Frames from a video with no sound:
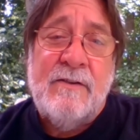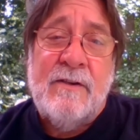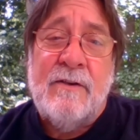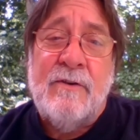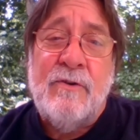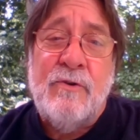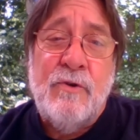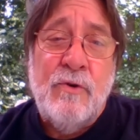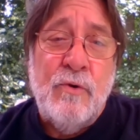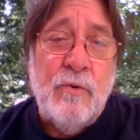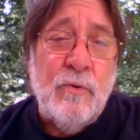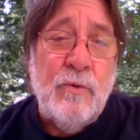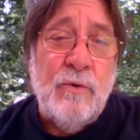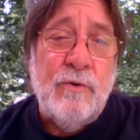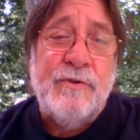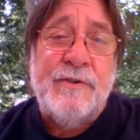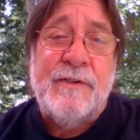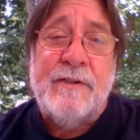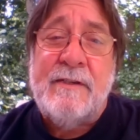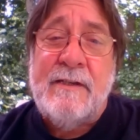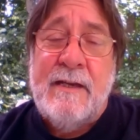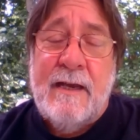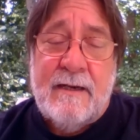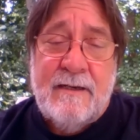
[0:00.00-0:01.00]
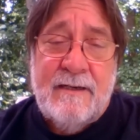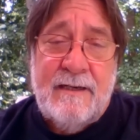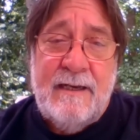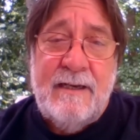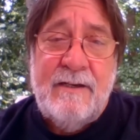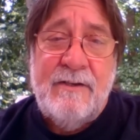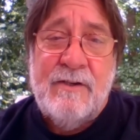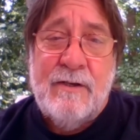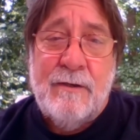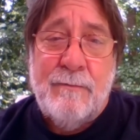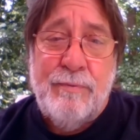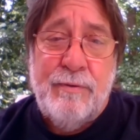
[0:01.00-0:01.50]
and tools and
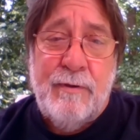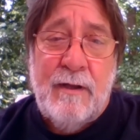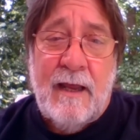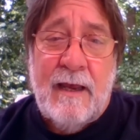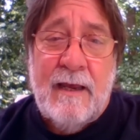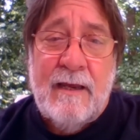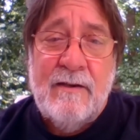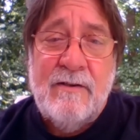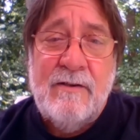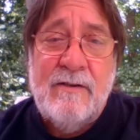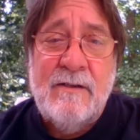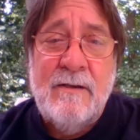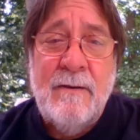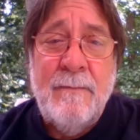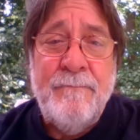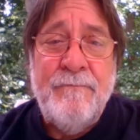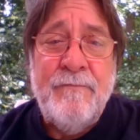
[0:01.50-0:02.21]
techniques in place